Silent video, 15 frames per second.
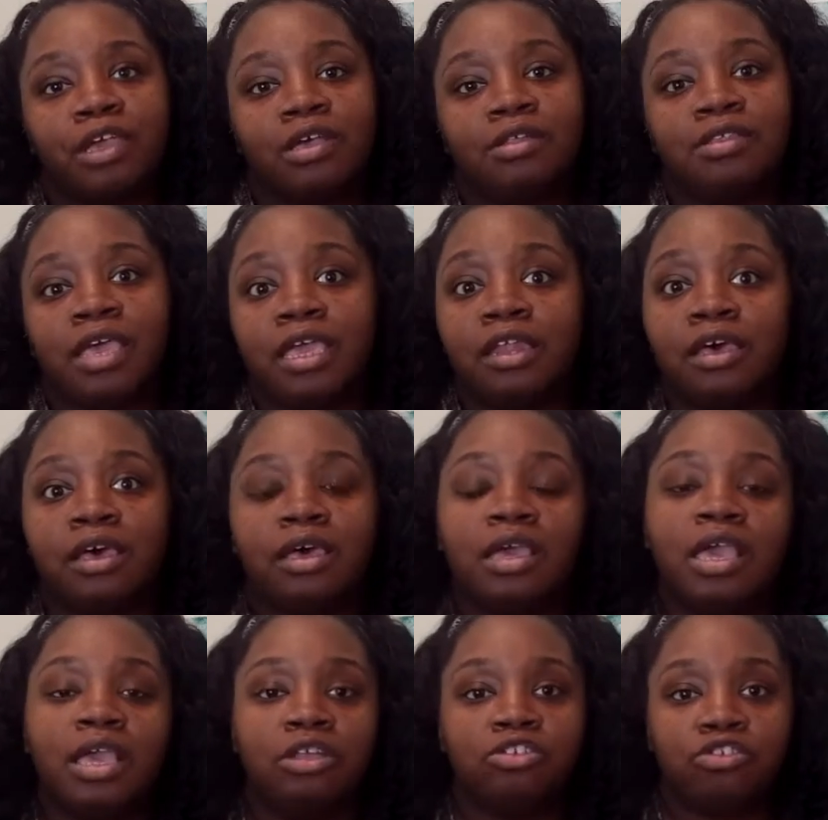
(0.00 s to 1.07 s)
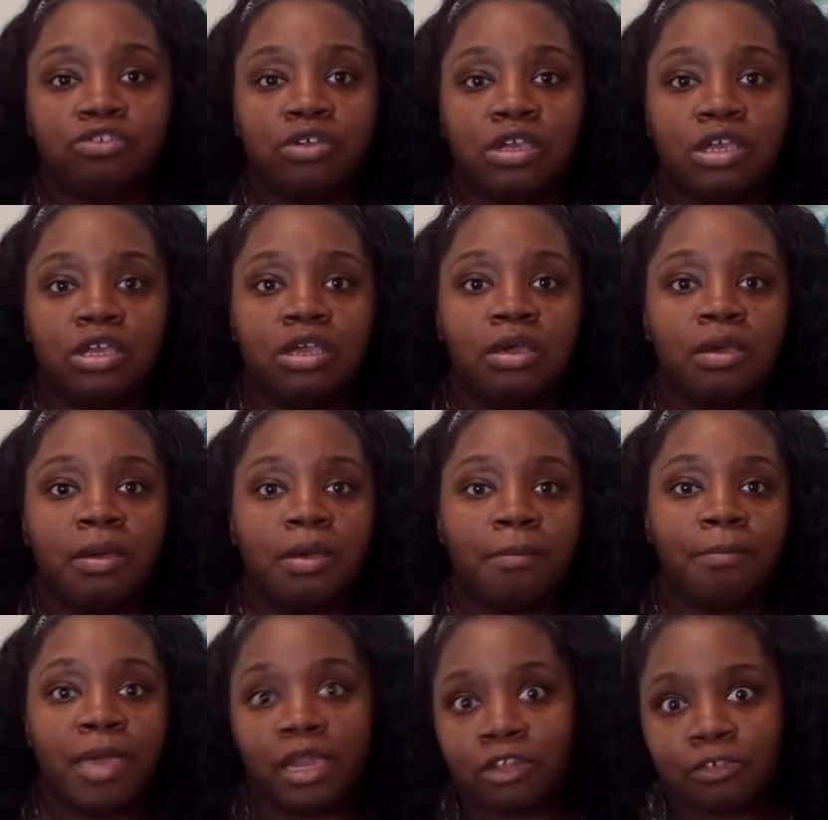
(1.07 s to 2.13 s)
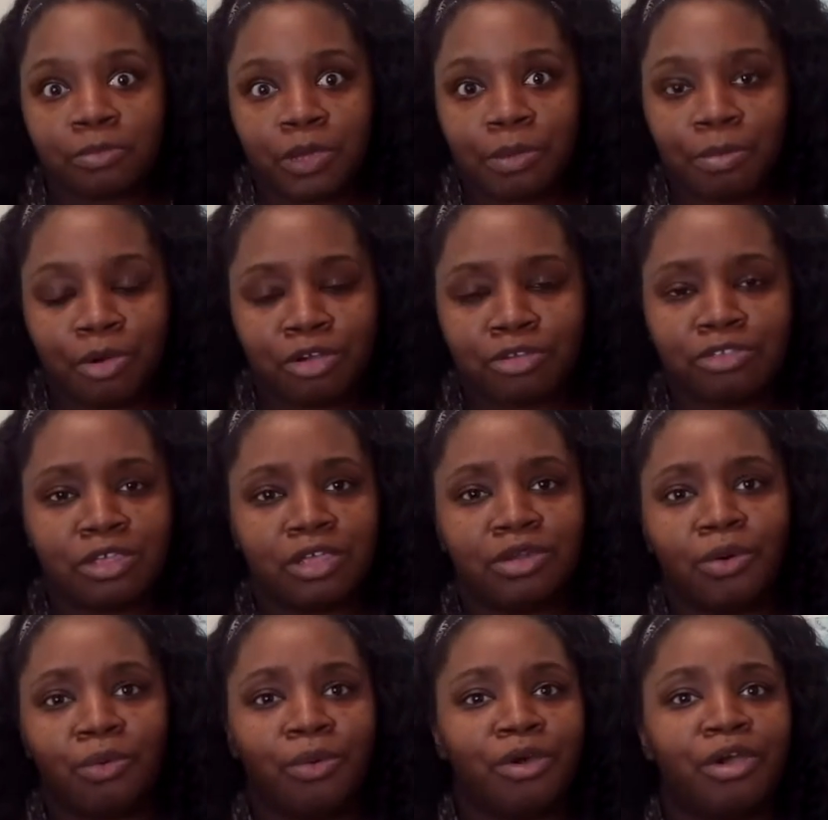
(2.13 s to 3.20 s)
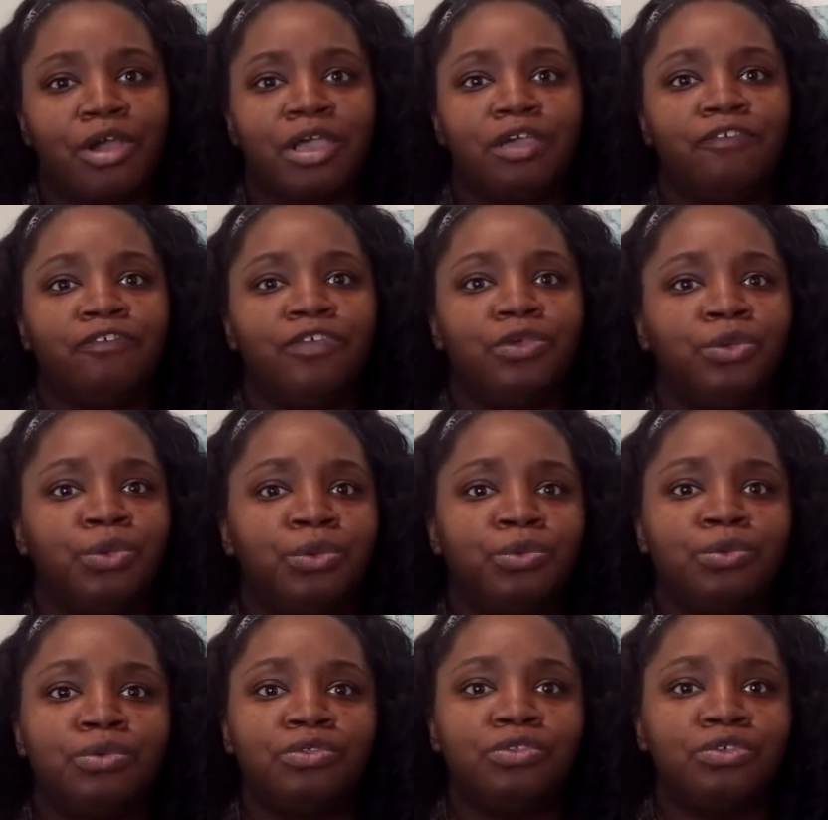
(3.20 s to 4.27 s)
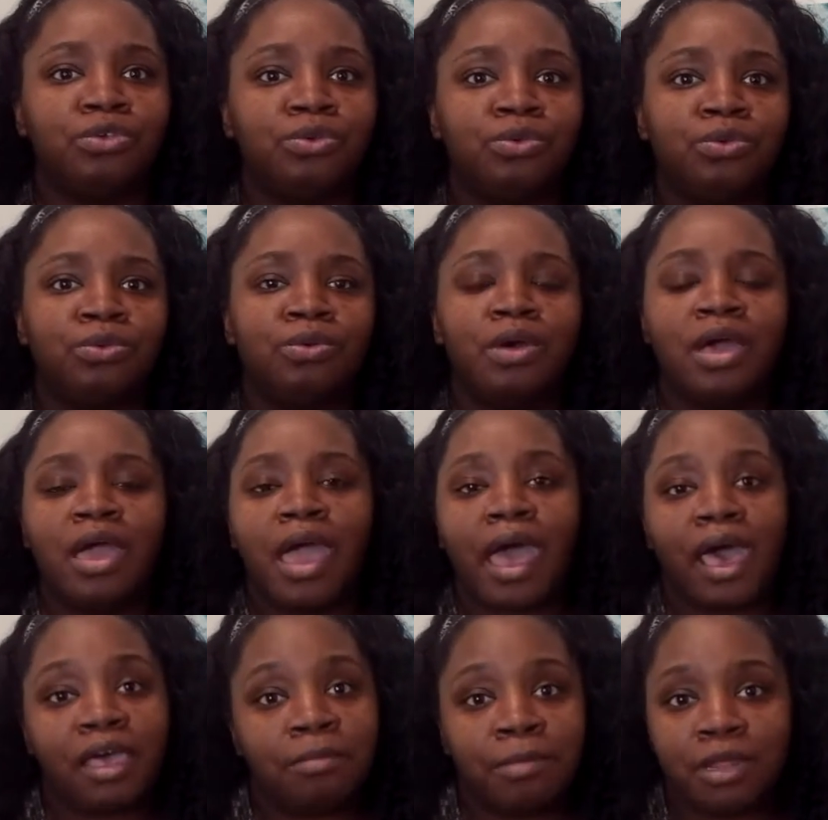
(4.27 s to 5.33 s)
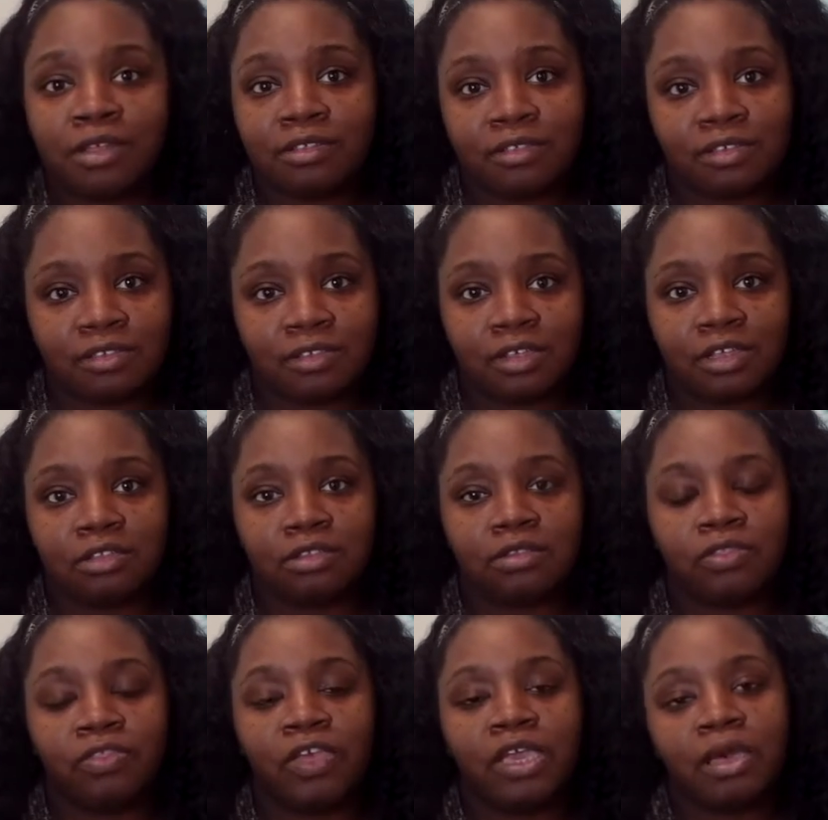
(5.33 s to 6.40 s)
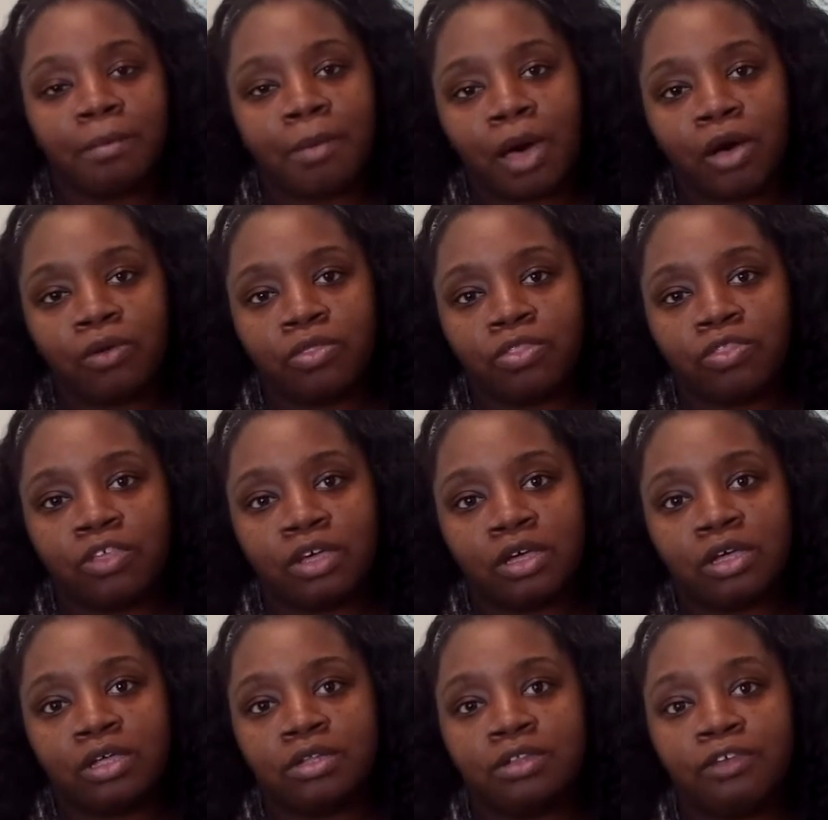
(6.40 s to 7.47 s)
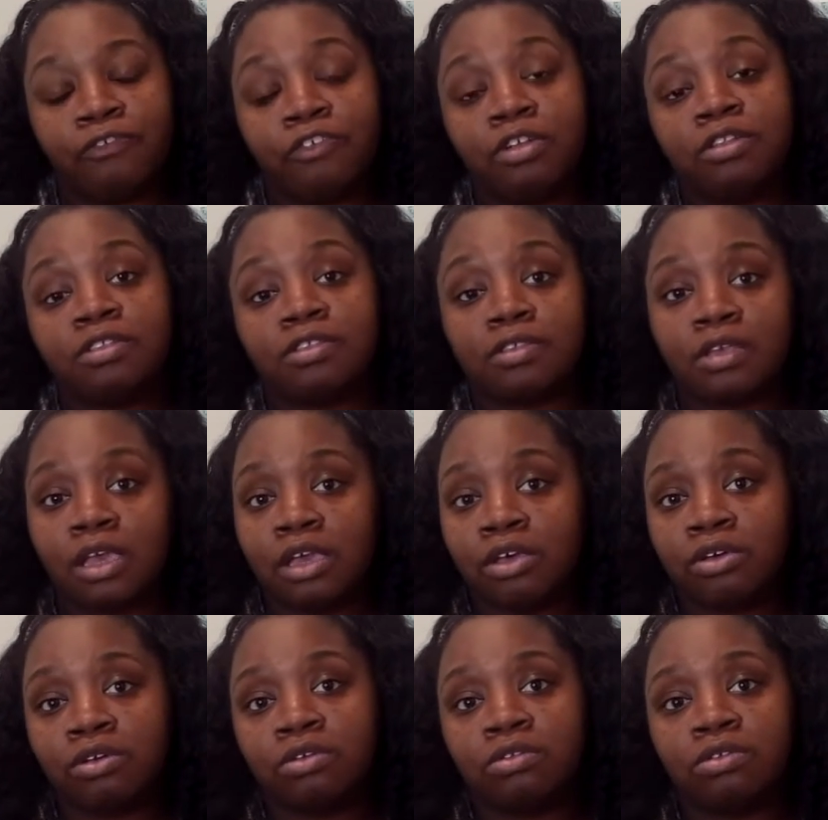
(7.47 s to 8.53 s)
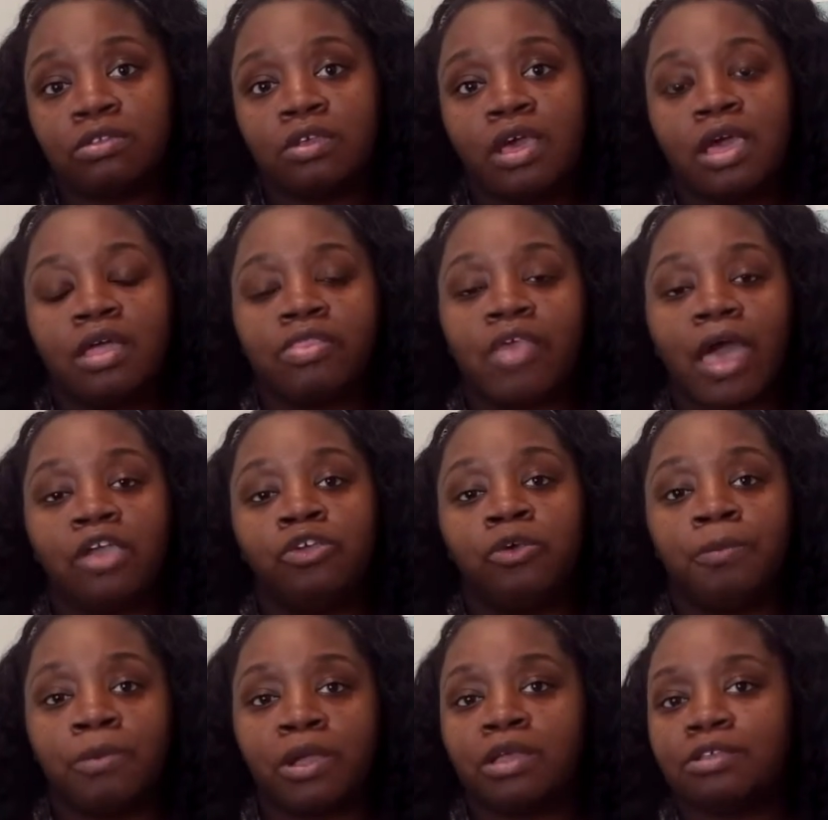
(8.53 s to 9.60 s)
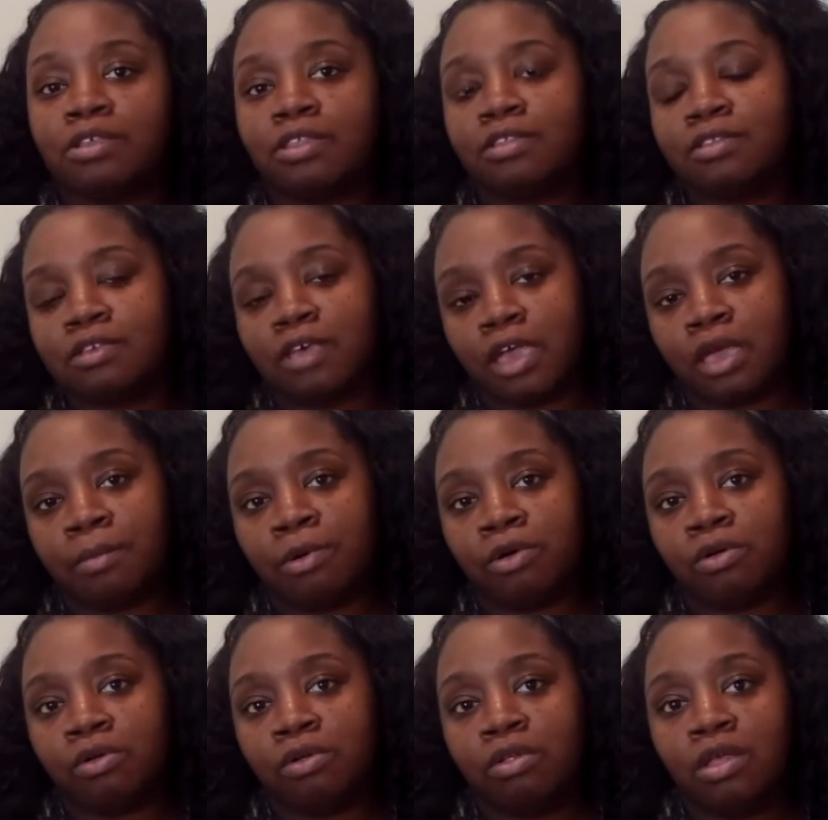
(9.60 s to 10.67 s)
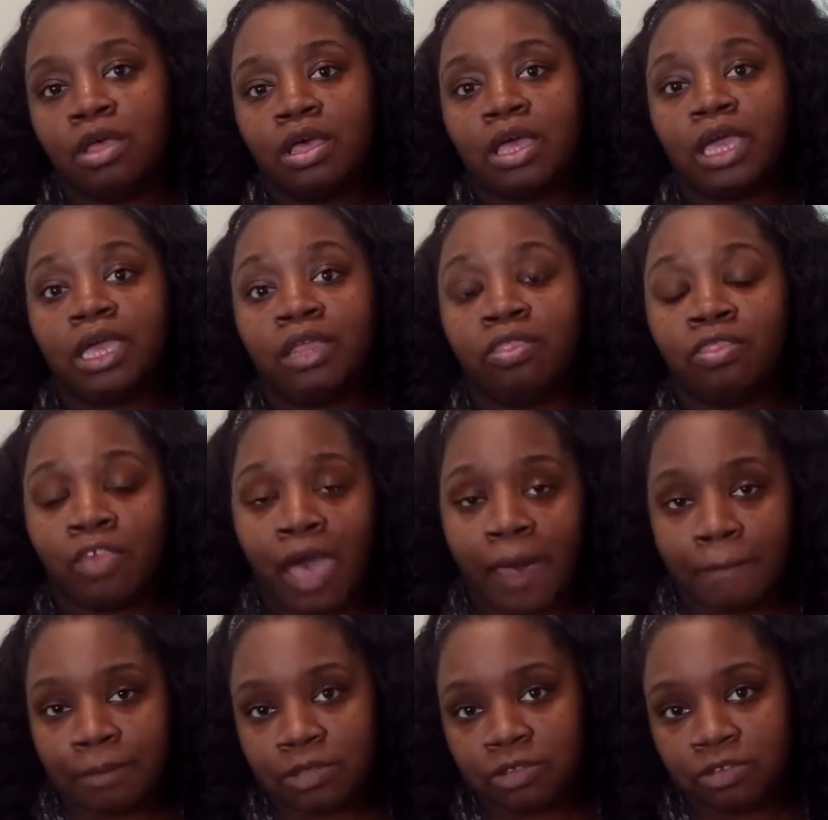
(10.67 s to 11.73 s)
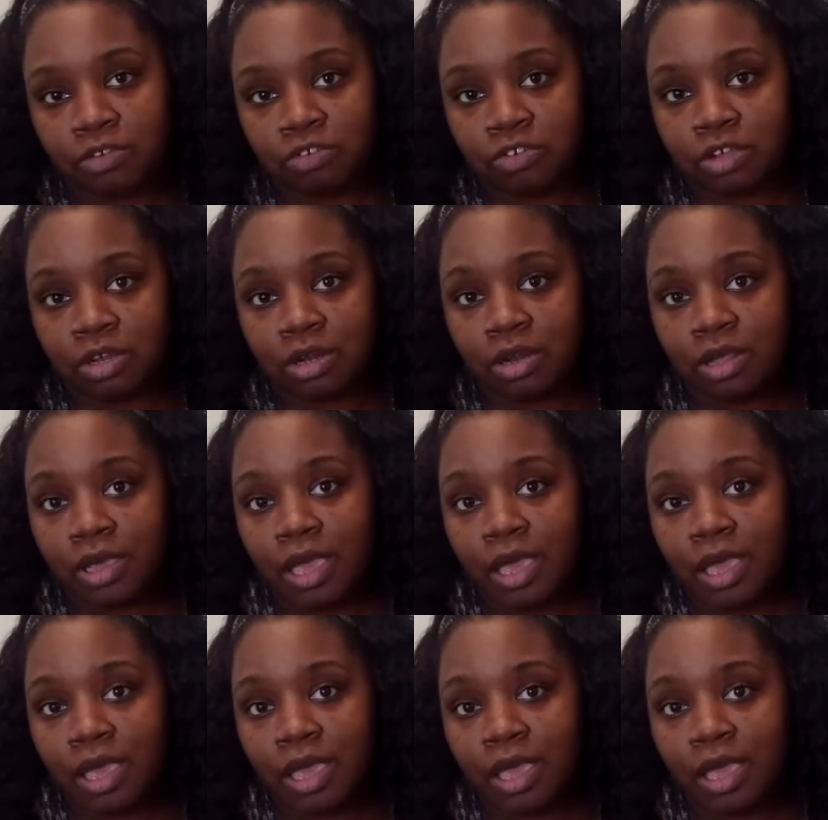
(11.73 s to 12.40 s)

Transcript: data entry management person, or if you do admin assistance, think about the different skills that you bring to the table in that position.